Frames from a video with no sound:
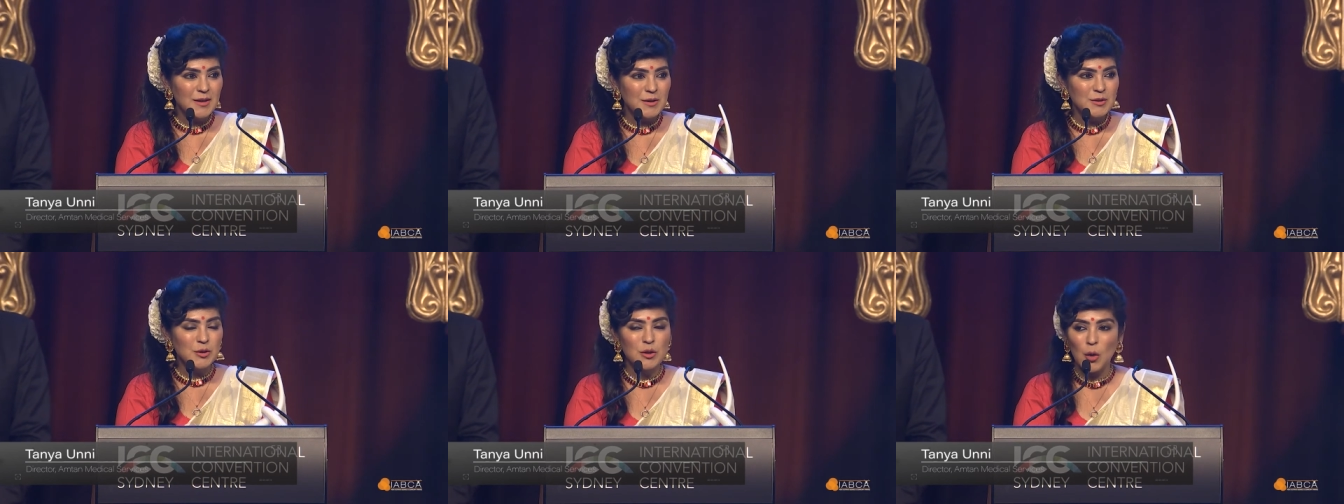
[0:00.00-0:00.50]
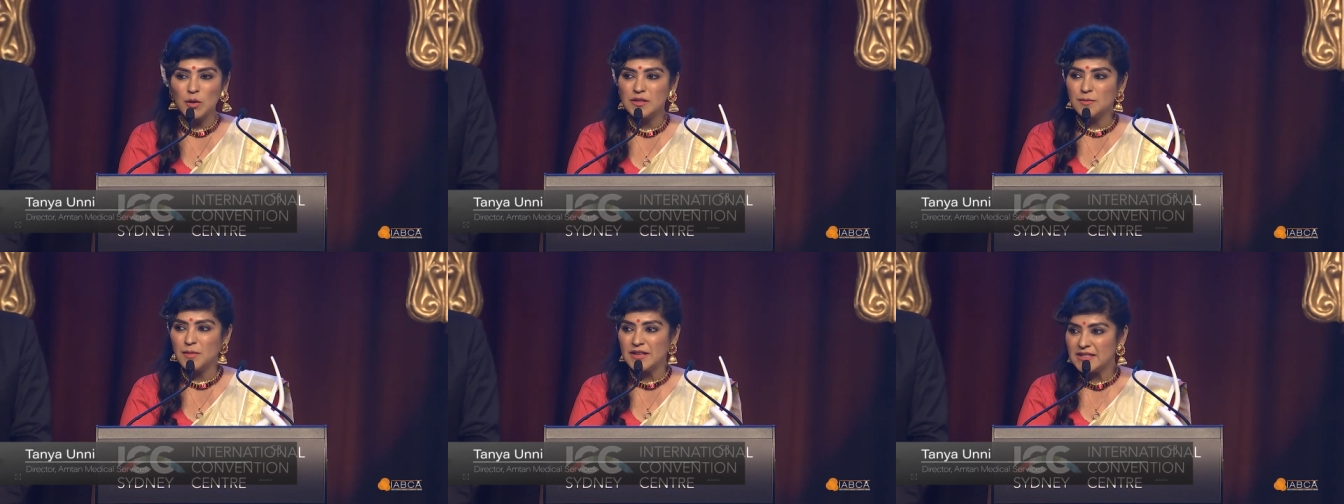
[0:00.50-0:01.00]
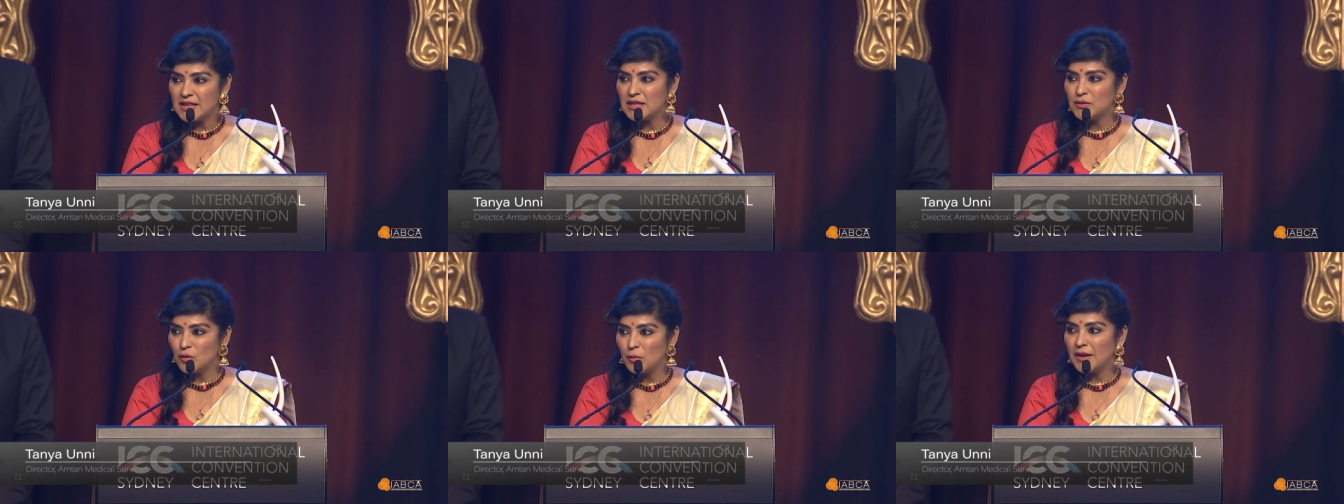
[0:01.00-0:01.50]
to those
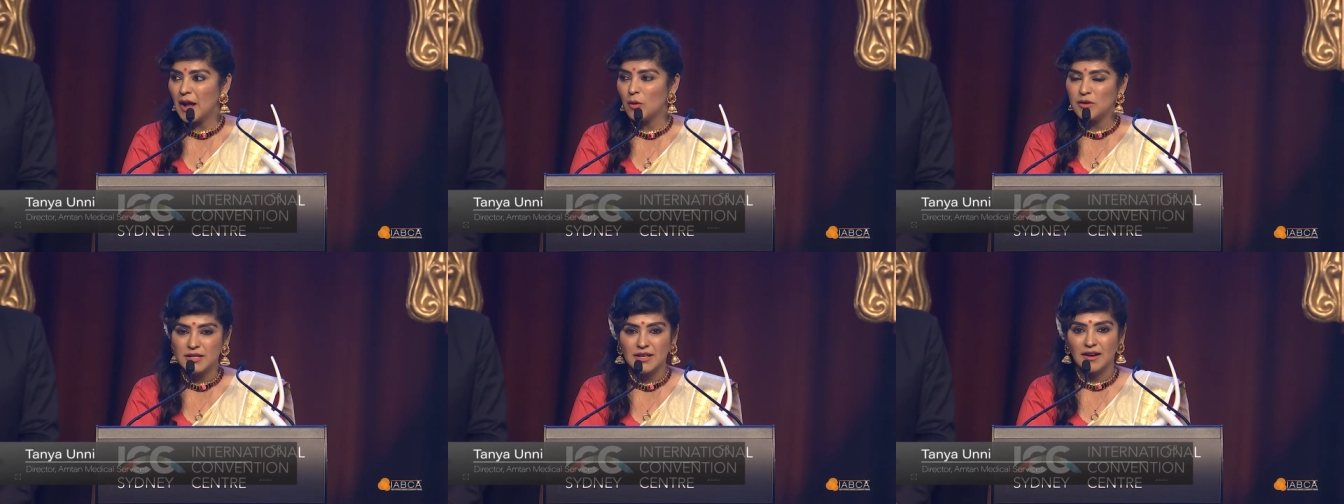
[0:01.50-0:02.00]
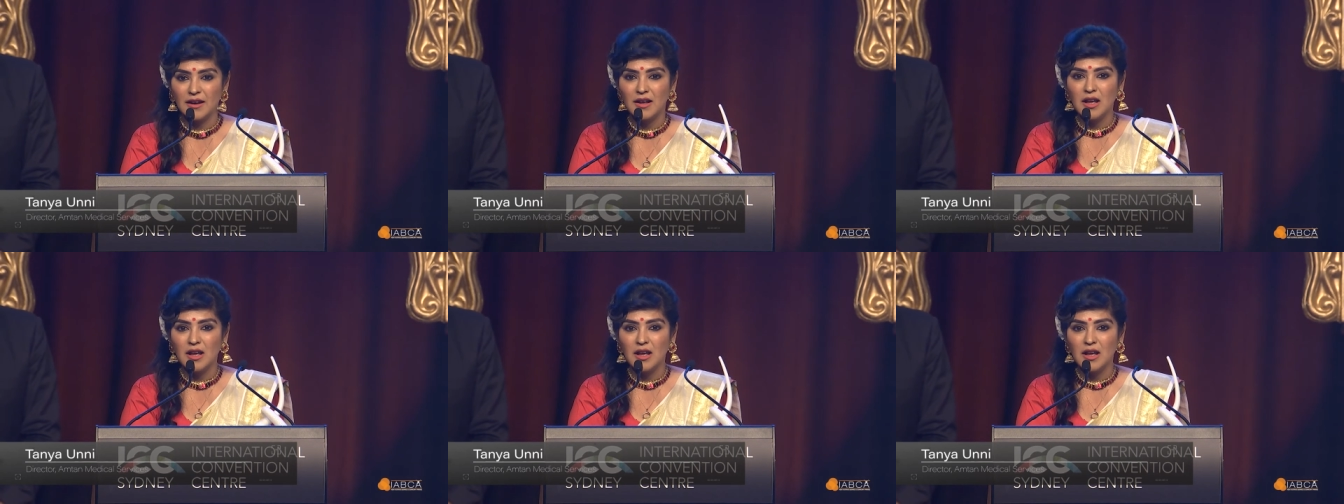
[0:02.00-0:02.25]
businesswomen out here,